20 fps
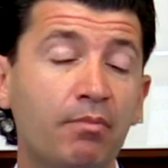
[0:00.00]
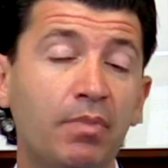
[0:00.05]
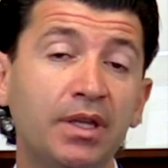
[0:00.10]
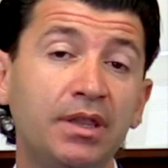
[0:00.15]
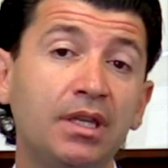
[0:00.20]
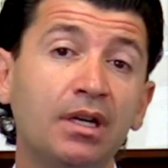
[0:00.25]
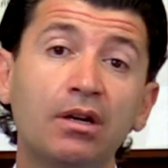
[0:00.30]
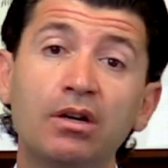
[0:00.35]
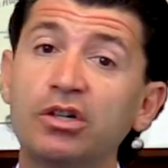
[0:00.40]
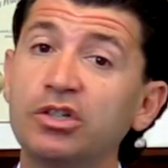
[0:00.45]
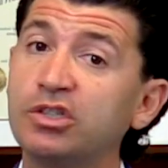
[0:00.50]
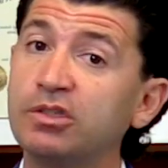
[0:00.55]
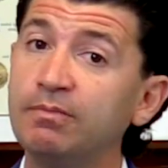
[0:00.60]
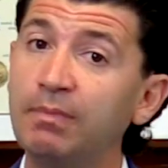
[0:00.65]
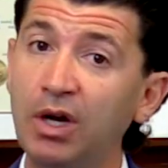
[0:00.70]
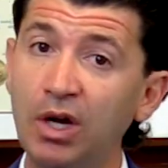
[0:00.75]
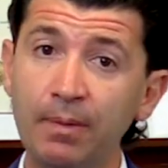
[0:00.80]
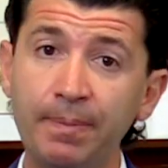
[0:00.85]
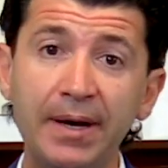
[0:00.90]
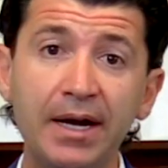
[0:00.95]
But there are a
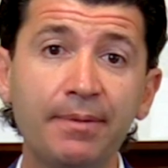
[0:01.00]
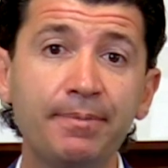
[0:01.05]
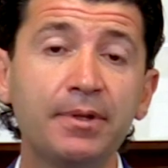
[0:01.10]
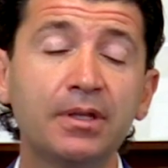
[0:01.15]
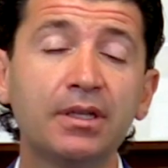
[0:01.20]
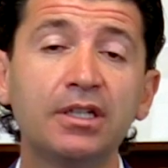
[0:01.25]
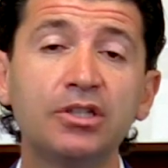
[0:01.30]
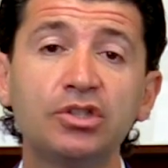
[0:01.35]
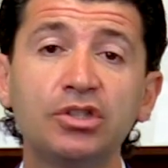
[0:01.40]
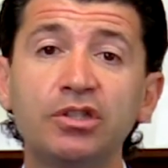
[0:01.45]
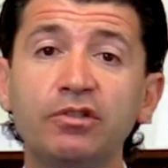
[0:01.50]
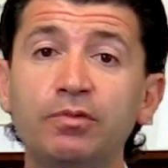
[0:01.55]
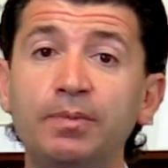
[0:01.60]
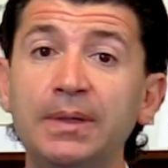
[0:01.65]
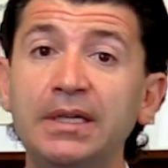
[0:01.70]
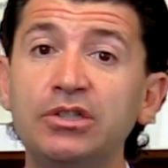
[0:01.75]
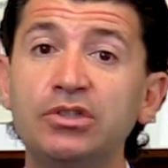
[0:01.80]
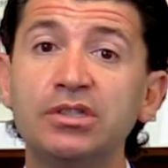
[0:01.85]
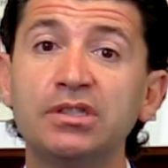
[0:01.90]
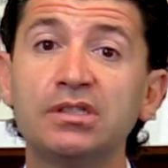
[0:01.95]
small population of
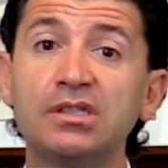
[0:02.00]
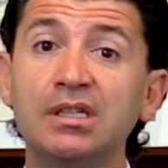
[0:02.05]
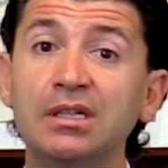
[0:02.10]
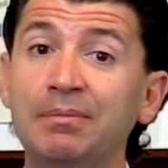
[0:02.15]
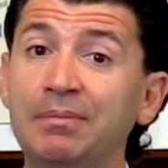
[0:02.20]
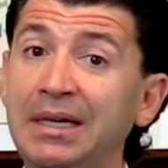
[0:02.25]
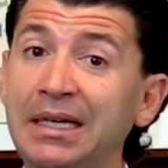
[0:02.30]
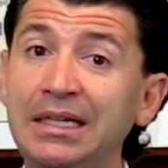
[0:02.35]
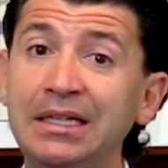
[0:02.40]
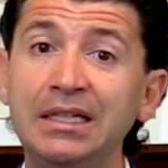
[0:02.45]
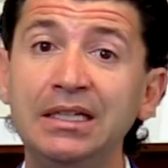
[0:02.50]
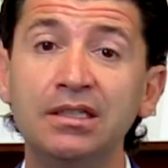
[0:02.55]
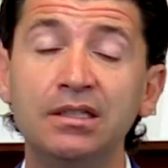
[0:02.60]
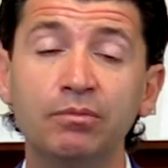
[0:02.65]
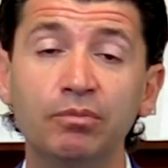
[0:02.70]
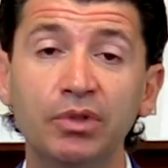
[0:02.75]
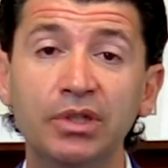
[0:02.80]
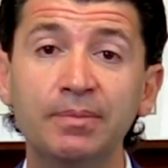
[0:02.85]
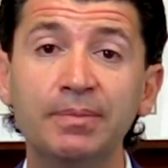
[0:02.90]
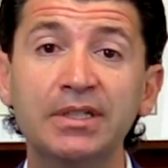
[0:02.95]
patients that may need
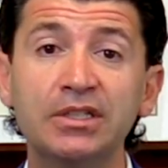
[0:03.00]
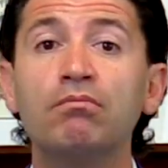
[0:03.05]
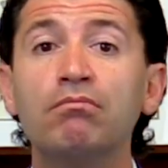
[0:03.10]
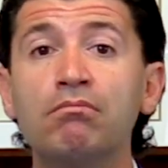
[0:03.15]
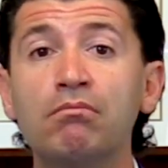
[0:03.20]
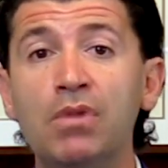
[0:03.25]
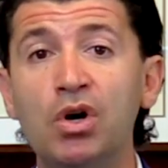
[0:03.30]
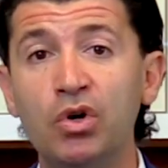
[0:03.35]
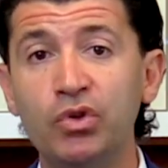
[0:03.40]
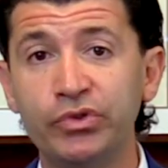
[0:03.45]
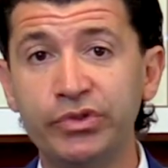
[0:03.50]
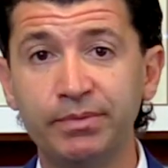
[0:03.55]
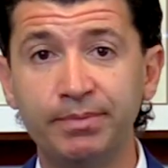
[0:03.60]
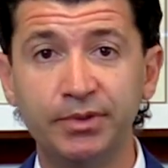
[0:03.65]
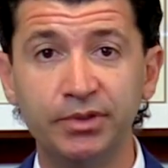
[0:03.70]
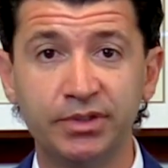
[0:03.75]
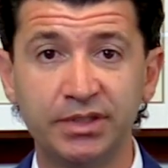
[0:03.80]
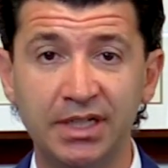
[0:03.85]
debridements multiple